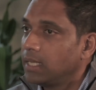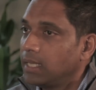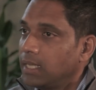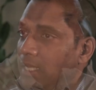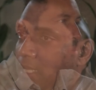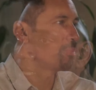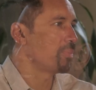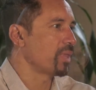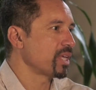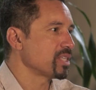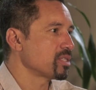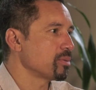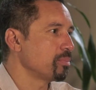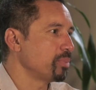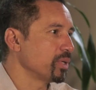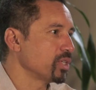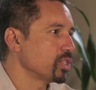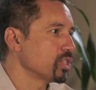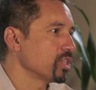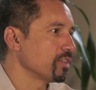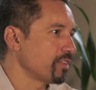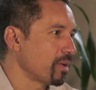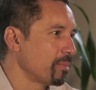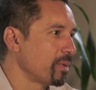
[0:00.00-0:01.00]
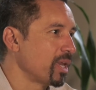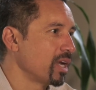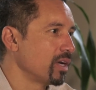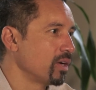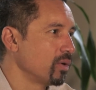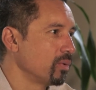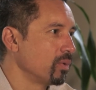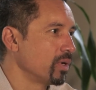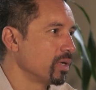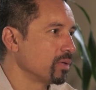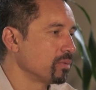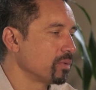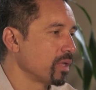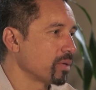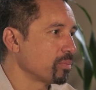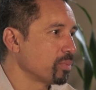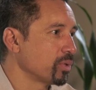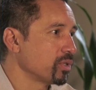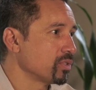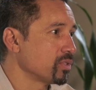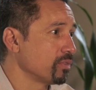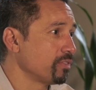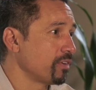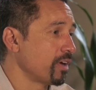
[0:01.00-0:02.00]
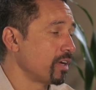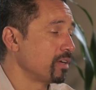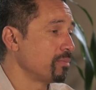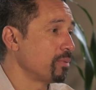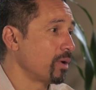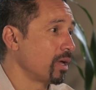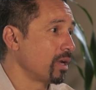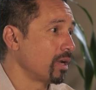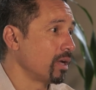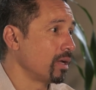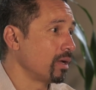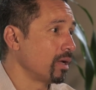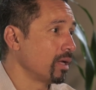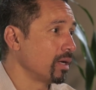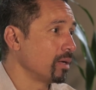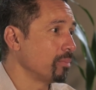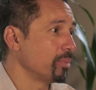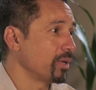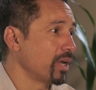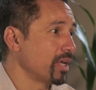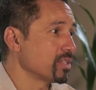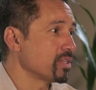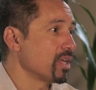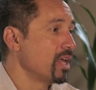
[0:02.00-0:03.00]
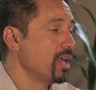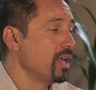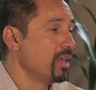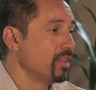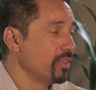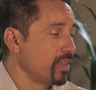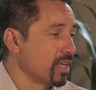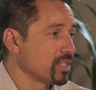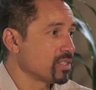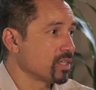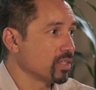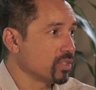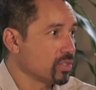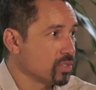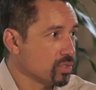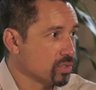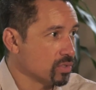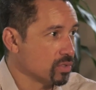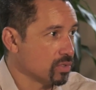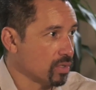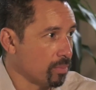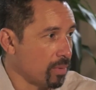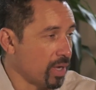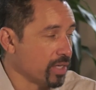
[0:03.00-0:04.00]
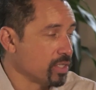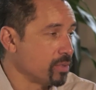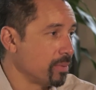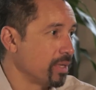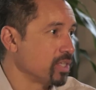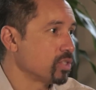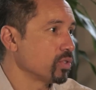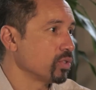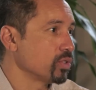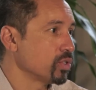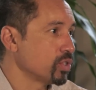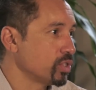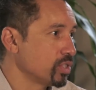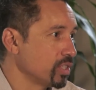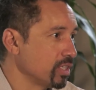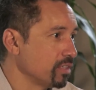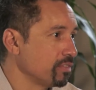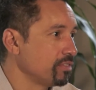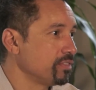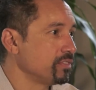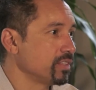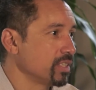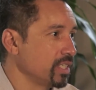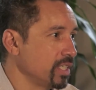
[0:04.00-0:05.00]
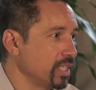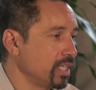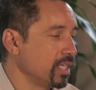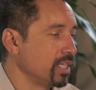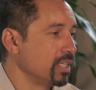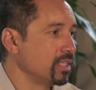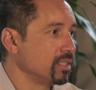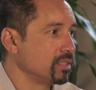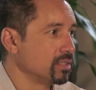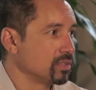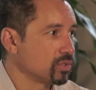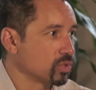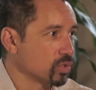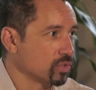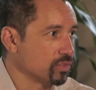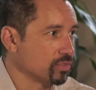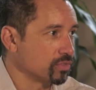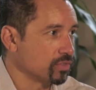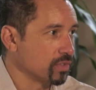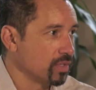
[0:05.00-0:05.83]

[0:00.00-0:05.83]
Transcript: That's a big shift. I mean, I don't want to like put it too fine point on it, but as that's a, a monumental shift in sort of